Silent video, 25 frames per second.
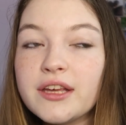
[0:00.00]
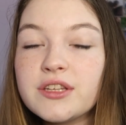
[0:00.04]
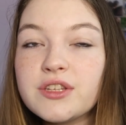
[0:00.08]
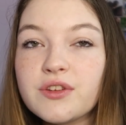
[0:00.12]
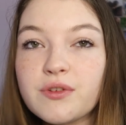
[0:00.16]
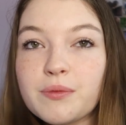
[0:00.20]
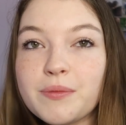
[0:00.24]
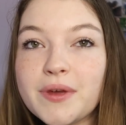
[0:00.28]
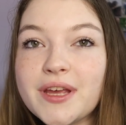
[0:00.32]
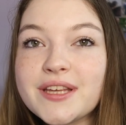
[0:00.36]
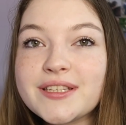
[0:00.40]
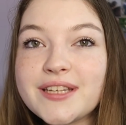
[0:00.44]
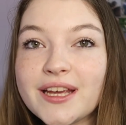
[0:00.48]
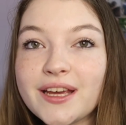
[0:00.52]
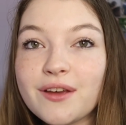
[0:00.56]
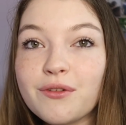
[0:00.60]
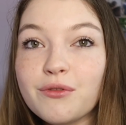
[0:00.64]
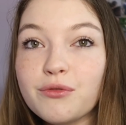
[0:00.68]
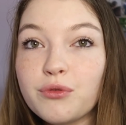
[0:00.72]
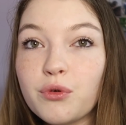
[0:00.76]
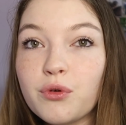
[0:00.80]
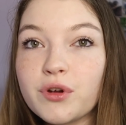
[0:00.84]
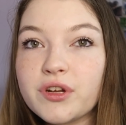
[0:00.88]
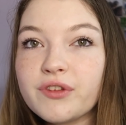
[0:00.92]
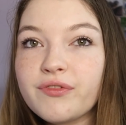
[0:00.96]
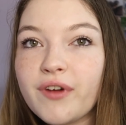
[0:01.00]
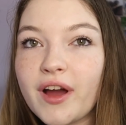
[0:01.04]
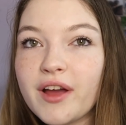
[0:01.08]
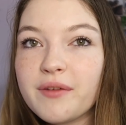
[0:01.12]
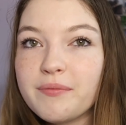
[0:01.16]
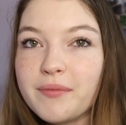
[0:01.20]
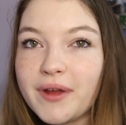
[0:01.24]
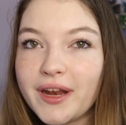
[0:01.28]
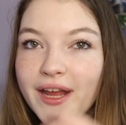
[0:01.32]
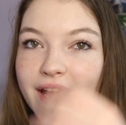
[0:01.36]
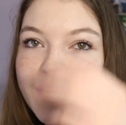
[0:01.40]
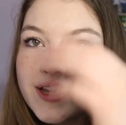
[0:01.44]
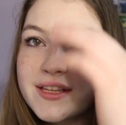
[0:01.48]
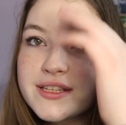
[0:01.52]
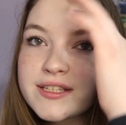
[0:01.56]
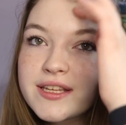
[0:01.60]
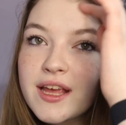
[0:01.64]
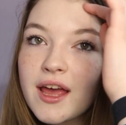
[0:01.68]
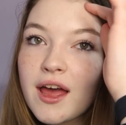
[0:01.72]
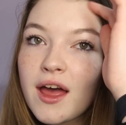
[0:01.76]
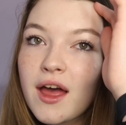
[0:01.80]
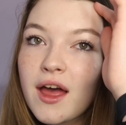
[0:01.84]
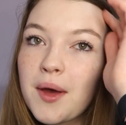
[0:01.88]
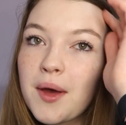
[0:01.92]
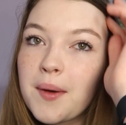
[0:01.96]
So for me it's taken 45 minutes,
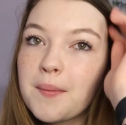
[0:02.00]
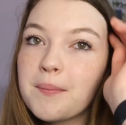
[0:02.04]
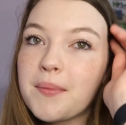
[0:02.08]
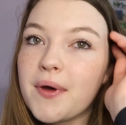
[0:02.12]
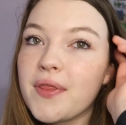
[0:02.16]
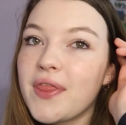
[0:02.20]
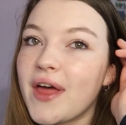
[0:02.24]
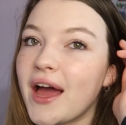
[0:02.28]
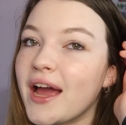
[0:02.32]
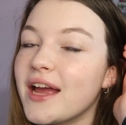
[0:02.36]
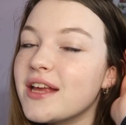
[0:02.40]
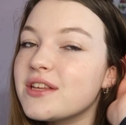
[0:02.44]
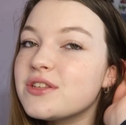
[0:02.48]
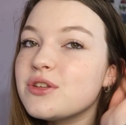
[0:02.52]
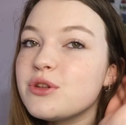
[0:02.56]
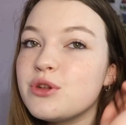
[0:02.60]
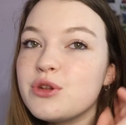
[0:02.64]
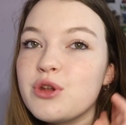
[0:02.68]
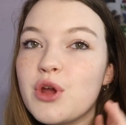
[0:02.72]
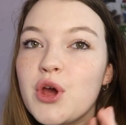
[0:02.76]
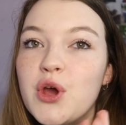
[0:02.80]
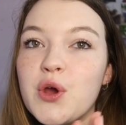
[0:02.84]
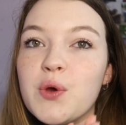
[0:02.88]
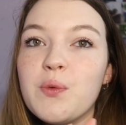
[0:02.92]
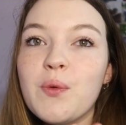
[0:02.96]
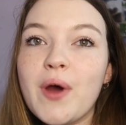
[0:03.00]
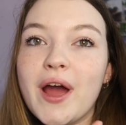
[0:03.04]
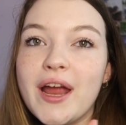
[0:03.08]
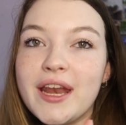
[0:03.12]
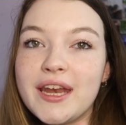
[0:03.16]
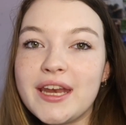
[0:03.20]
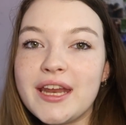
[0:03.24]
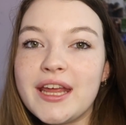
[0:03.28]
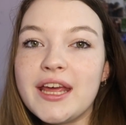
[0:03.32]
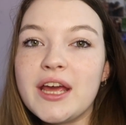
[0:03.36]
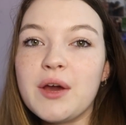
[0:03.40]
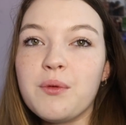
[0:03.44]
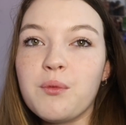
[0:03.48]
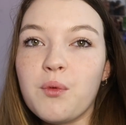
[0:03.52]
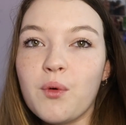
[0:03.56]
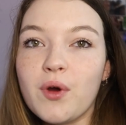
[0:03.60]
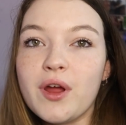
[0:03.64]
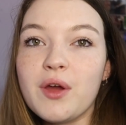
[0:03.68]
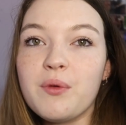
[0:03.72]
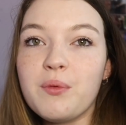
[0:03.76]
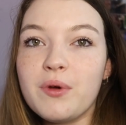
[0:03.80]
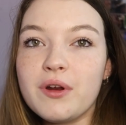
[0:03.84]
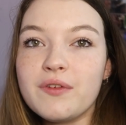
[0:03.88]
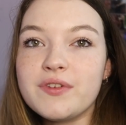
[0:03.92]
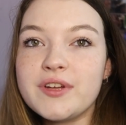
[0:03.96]
but that is nowhere near what
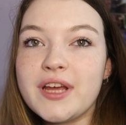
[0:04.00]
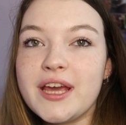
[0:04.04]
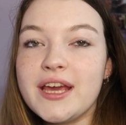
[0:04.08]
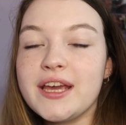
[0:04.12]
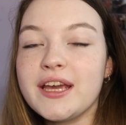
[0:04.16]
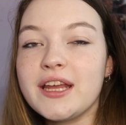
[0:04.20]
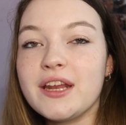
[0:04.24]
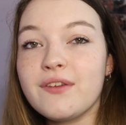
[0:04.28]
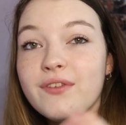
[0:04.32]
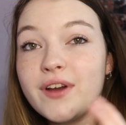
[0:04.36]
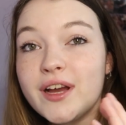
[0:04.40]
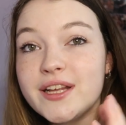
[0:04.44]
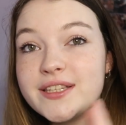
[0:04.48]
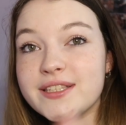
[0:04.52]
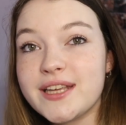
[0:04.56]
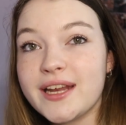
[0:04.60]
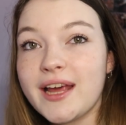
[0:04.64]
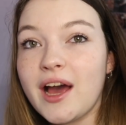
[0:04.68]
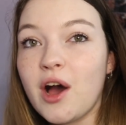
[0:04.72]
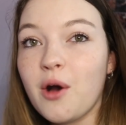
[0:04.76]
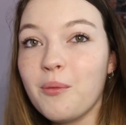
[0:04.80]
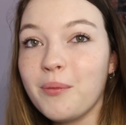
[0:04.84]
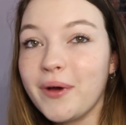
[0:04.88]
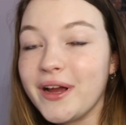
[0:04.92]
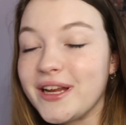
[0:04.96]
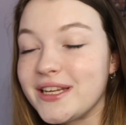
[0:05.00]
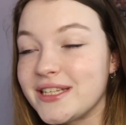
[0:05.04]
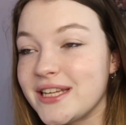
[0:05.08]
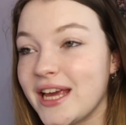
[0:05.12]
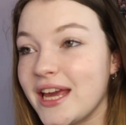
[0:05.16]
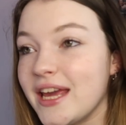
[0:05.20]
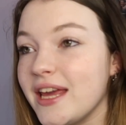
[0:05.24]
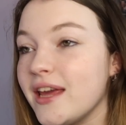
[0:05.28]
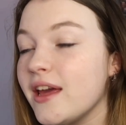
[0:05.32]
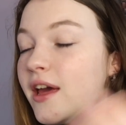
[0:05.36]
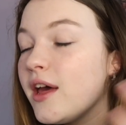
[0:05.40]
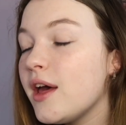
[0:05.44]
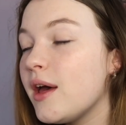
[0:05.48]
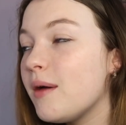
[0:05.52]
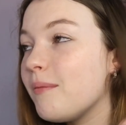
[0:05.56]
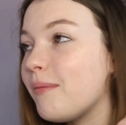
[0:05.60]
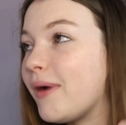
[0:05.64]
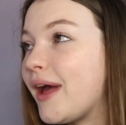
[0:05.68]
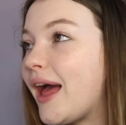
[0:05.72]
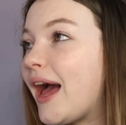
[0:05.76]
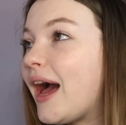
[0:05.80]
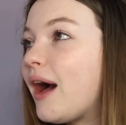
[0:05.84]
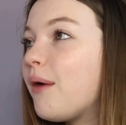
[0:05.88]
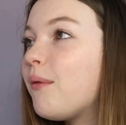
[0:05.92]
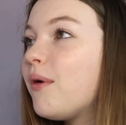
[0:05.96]
it would have taken if I'd set it out by date,
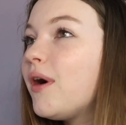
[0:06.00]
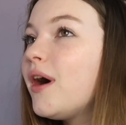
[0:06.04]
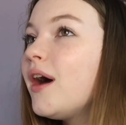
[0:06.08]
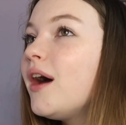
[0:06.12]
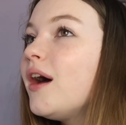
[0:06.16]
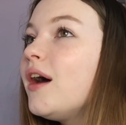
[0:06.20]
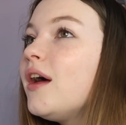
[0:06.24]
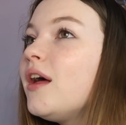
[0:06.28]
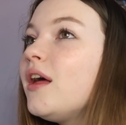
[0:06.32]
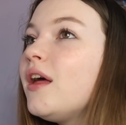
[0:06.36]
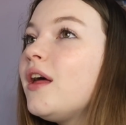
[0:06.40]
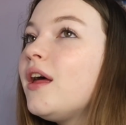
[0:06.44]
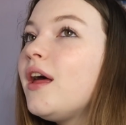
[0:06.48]
by hour,